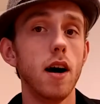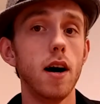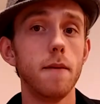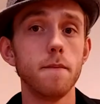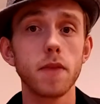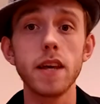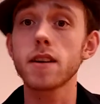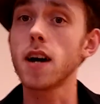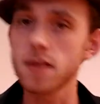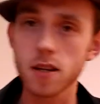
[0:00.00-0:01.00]
um,
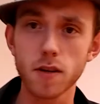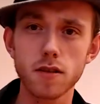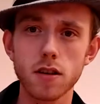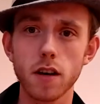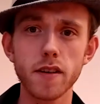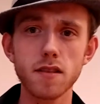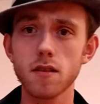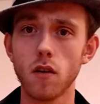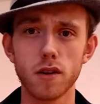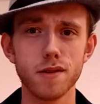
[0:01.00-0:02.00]
in customer
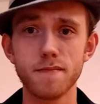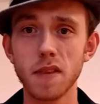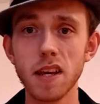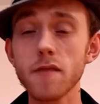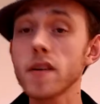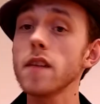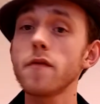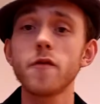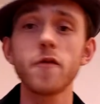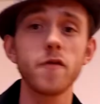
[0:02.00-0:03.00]
service, or even
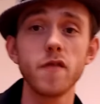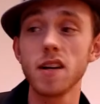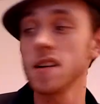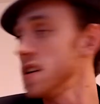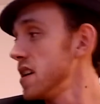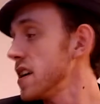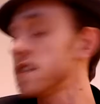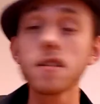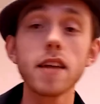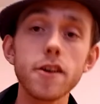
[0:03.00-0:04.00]
if uh,
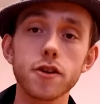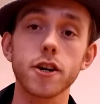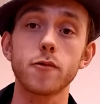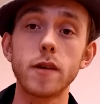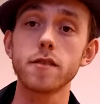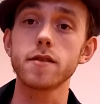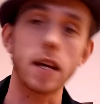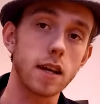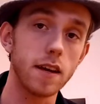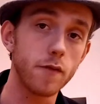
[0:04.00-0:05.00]
in later careers,
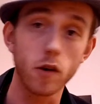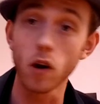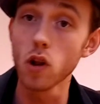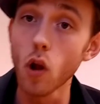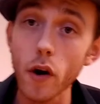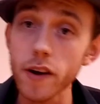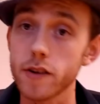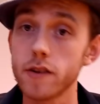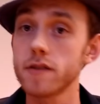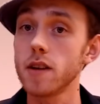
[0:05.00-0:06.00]
like if you're a
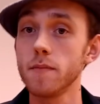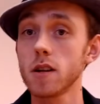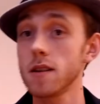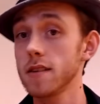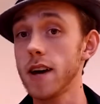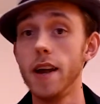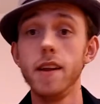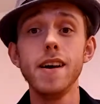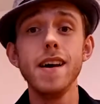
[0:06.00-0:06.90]
lawyer or something like that,